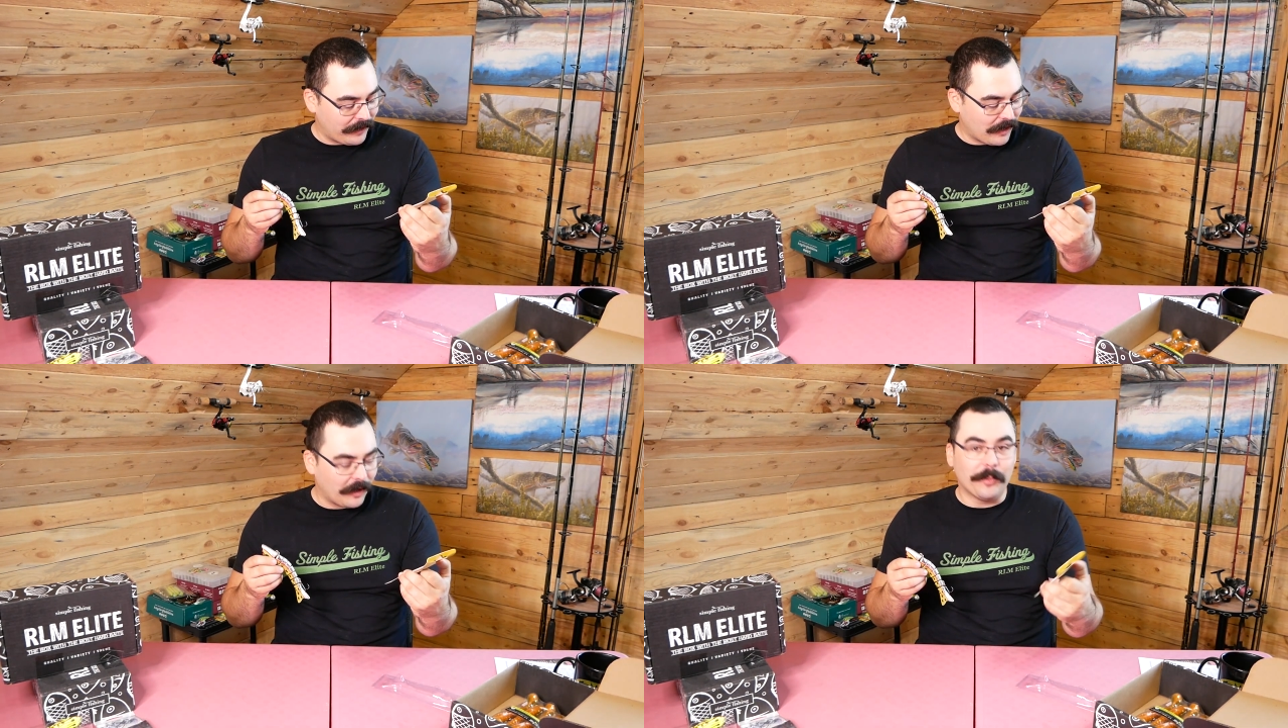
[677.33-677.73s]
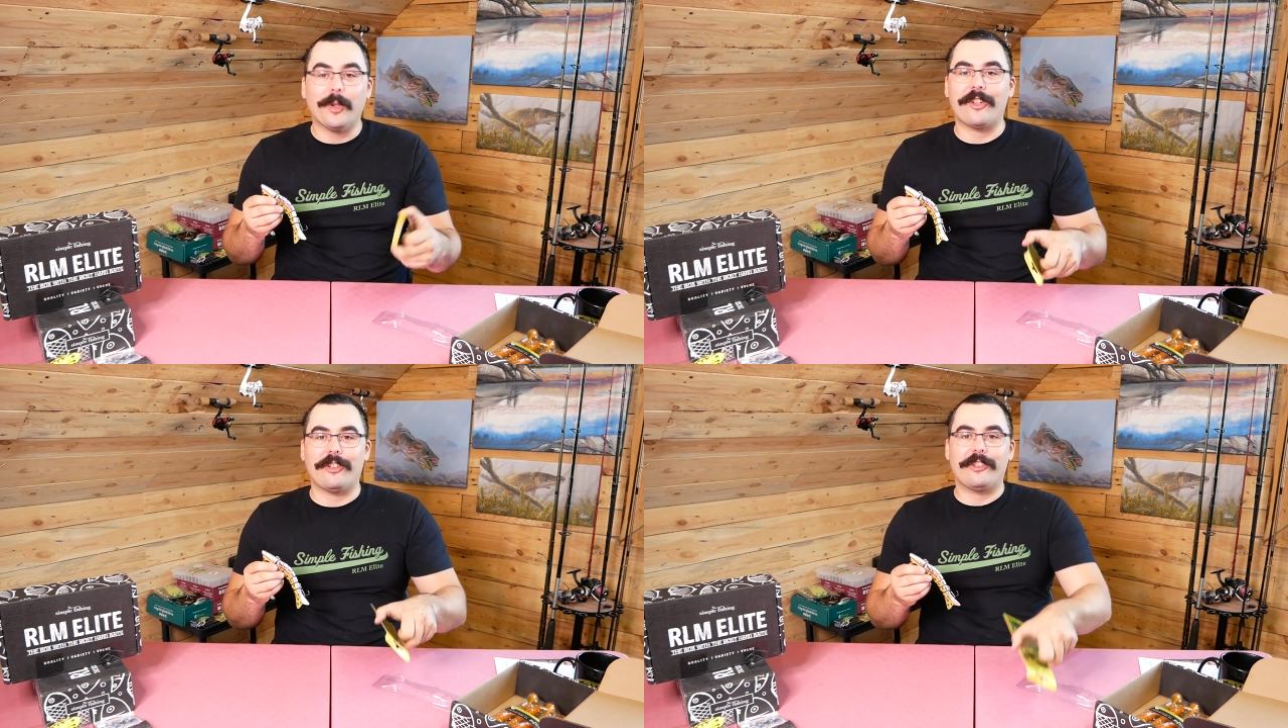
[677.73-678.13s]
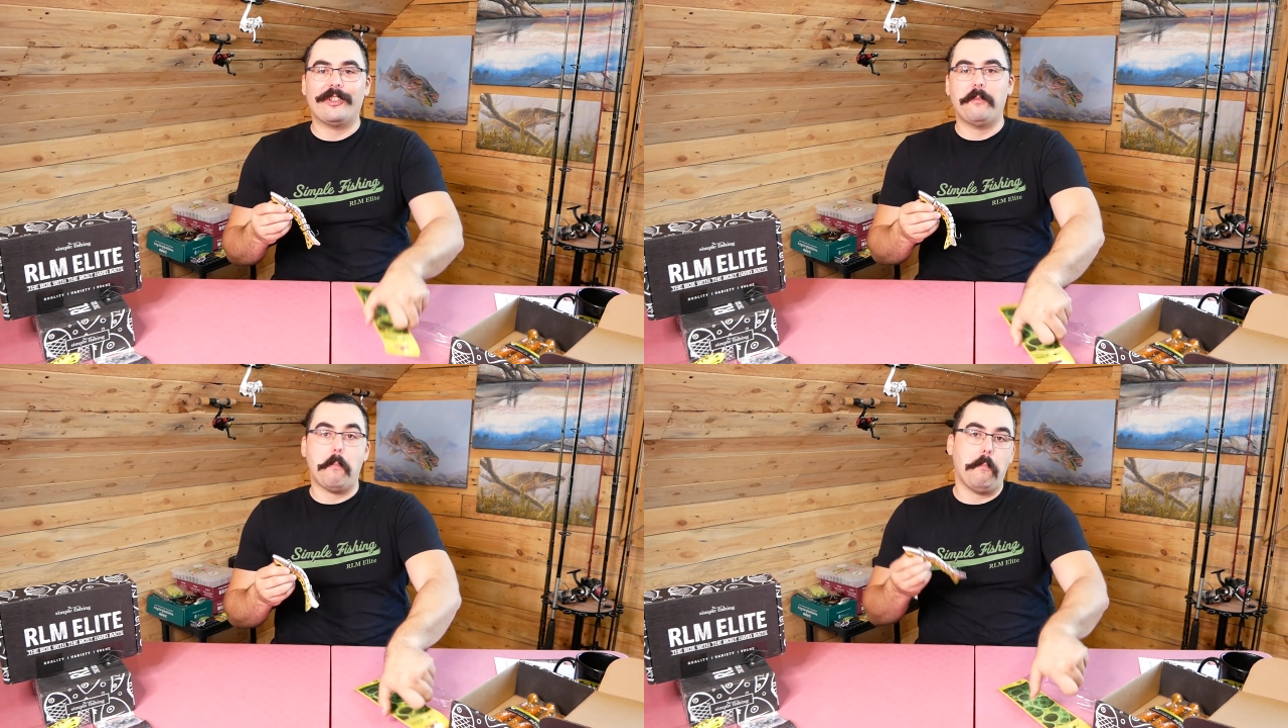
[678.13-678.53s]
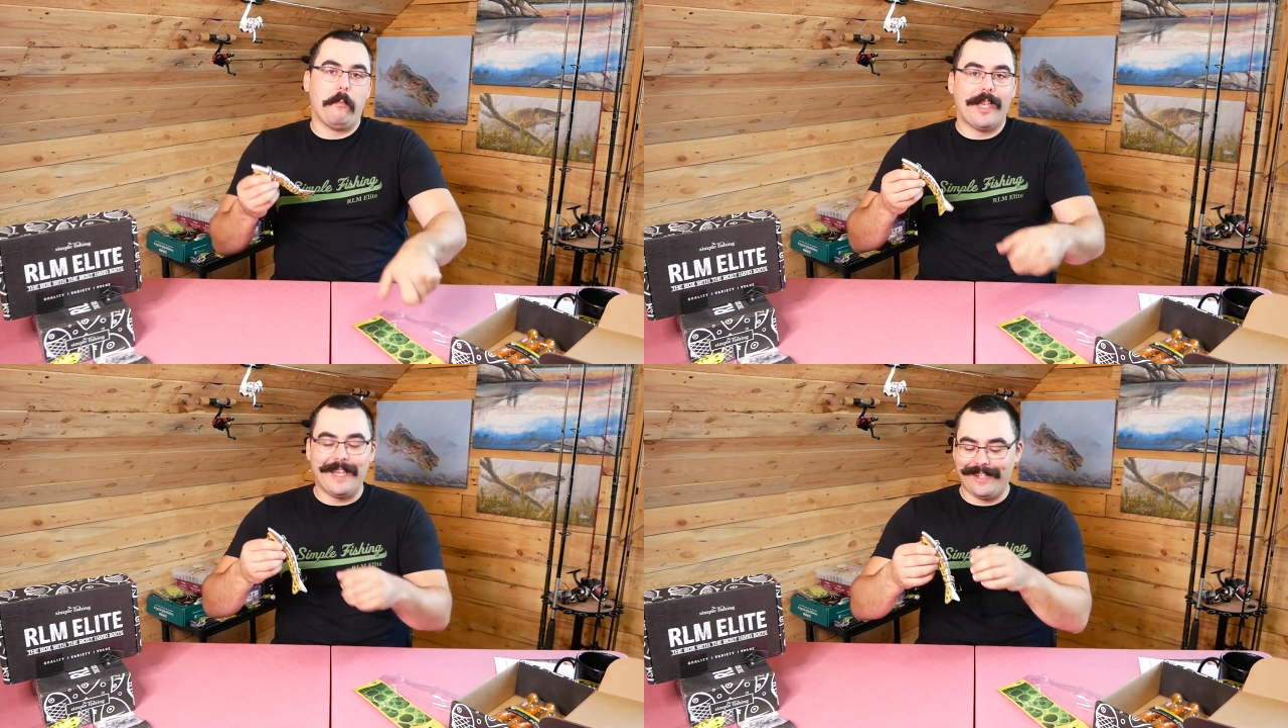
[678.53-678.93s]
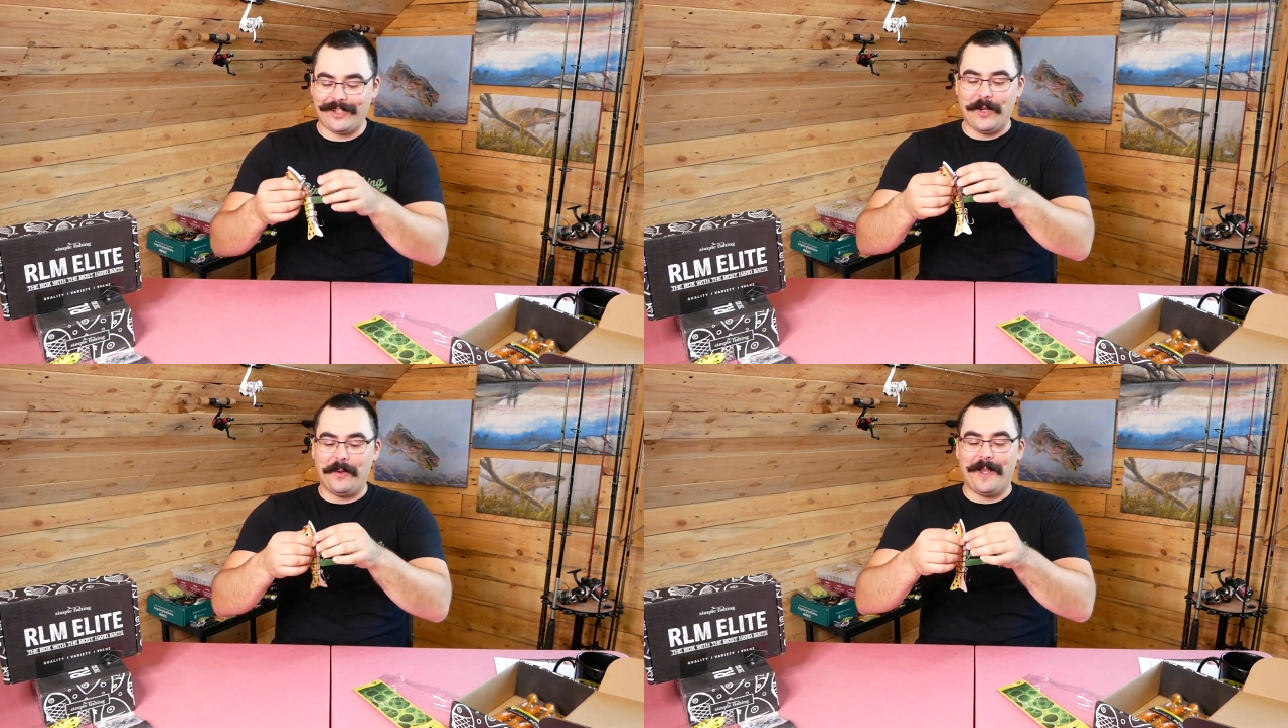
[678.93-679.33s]
it's called Precious.
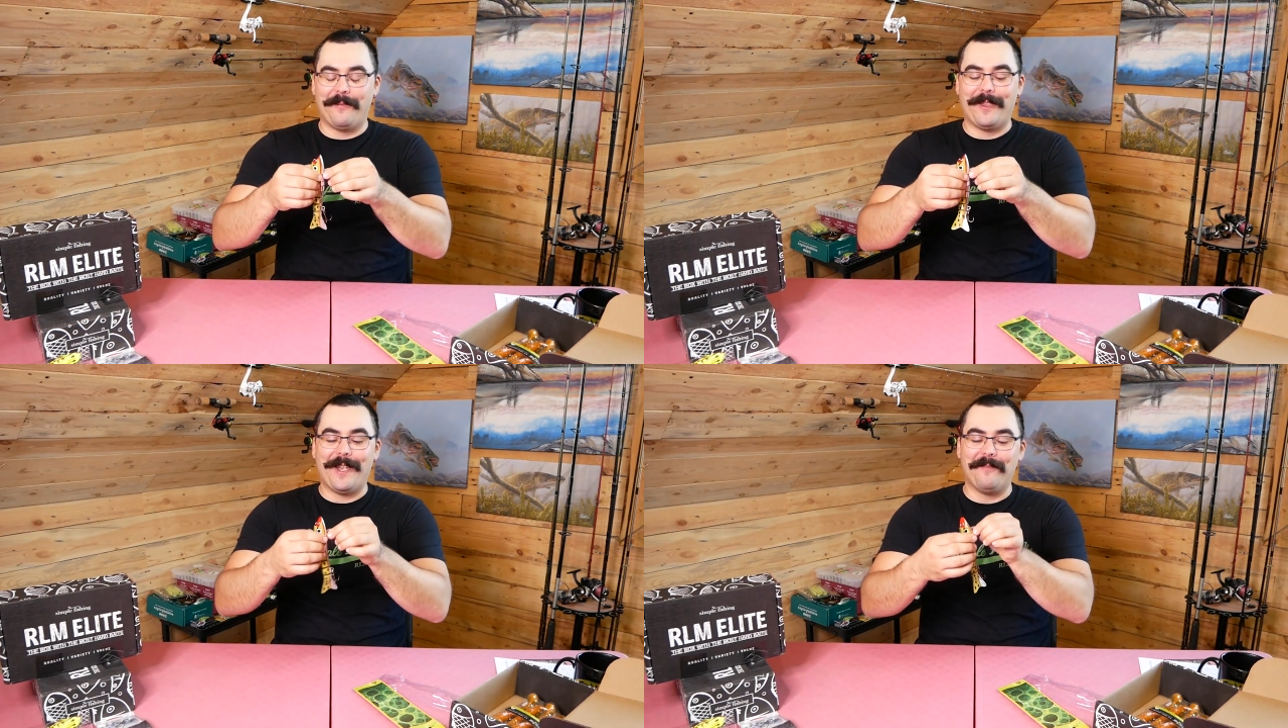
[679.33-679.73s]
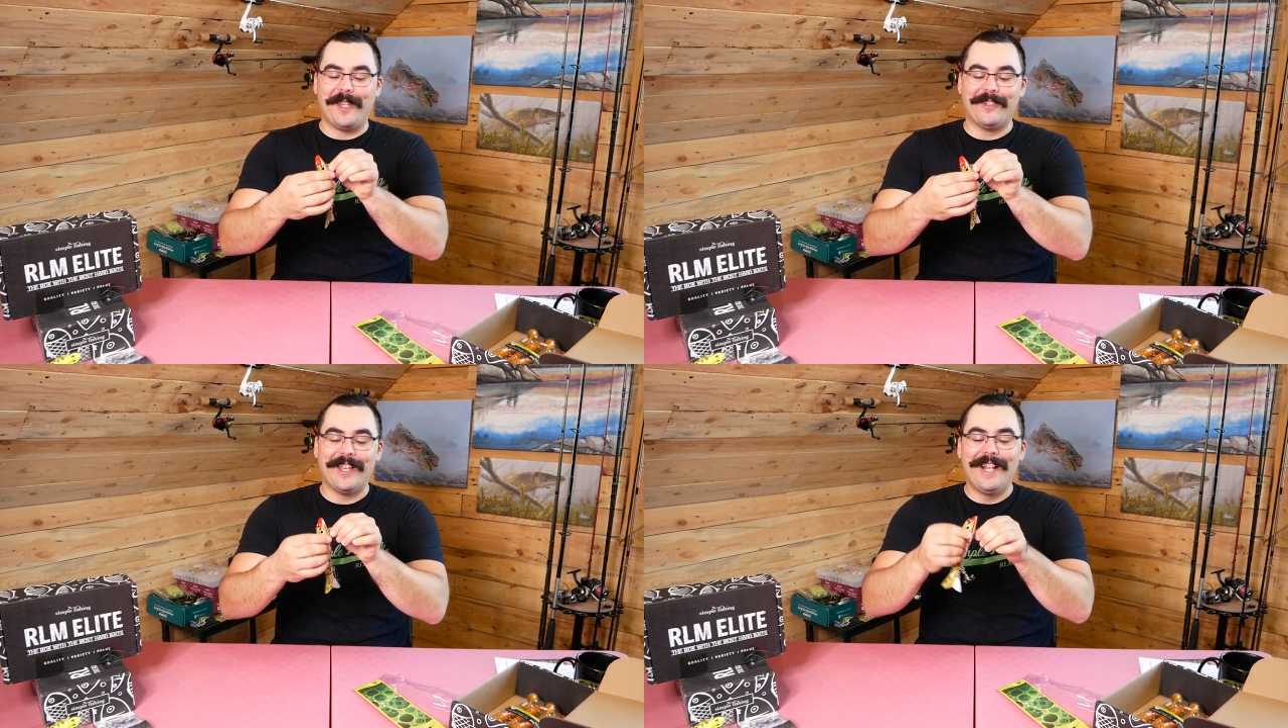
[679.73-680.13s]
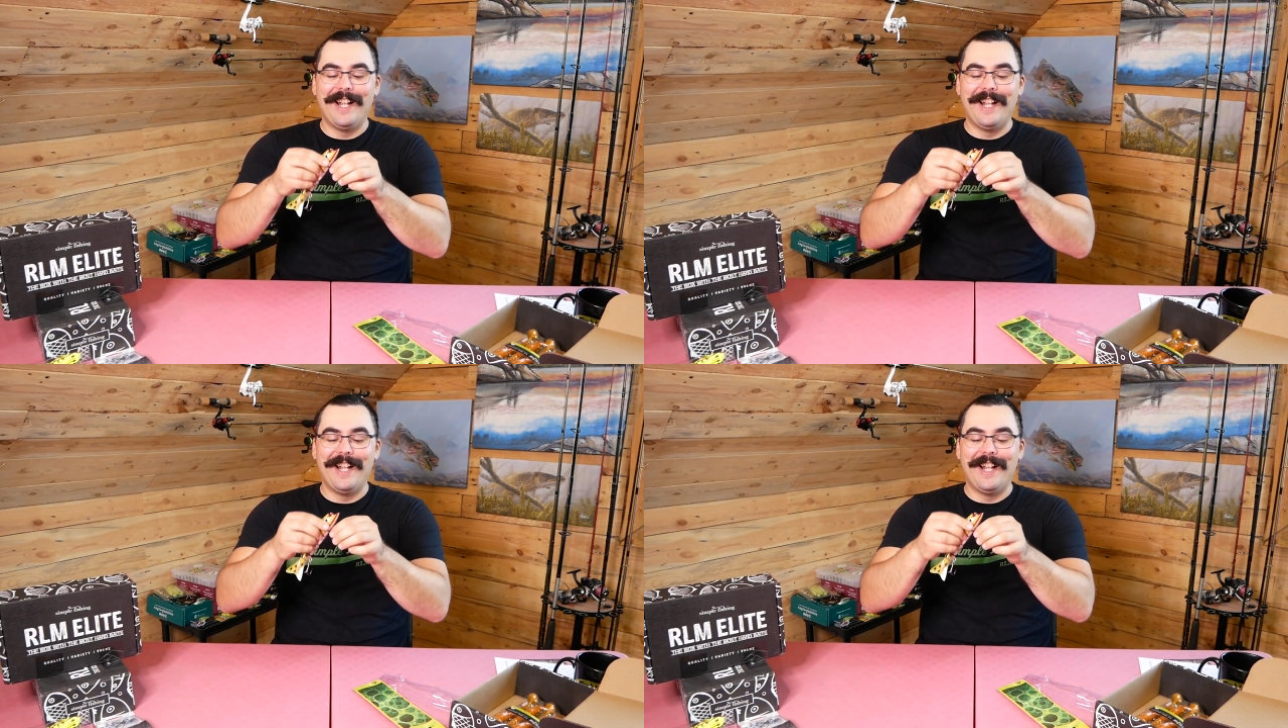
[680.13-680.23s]
So whatever that means.